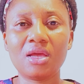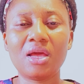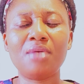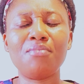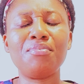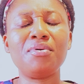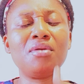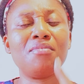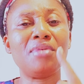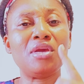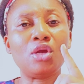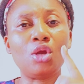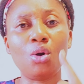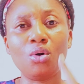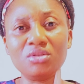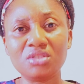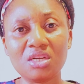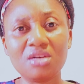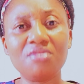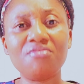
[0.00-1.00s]
I pray may
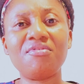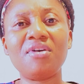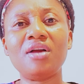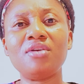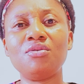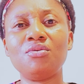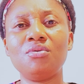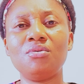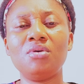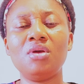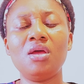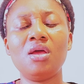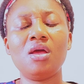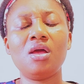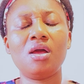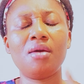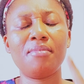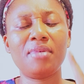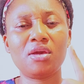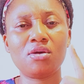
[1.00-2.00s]
God deliver you
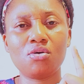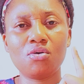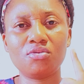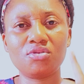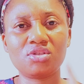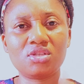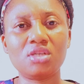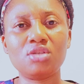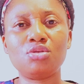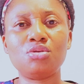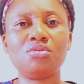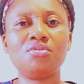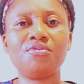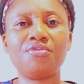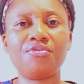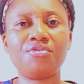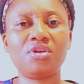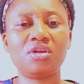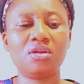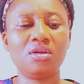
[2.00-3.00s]
and may God set you
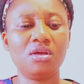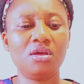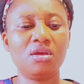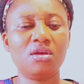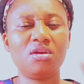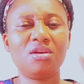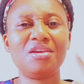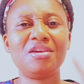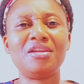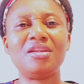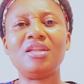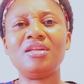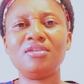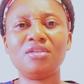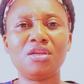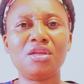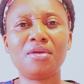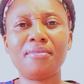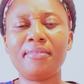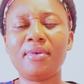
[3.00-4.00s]
free. In the
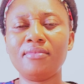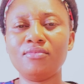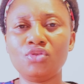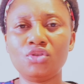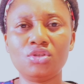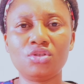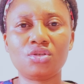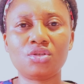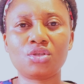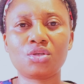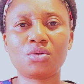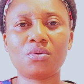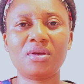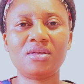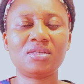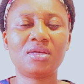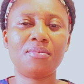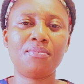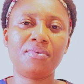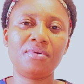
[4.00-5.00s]
name of Jesus
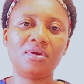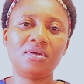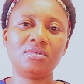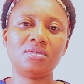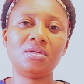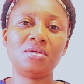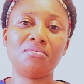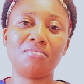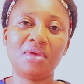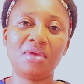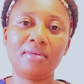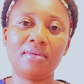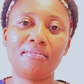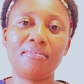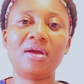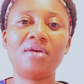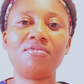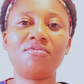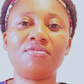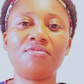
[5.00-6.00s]
Christ, I prayed. Amen.
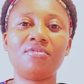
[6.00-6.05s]
Bye for now.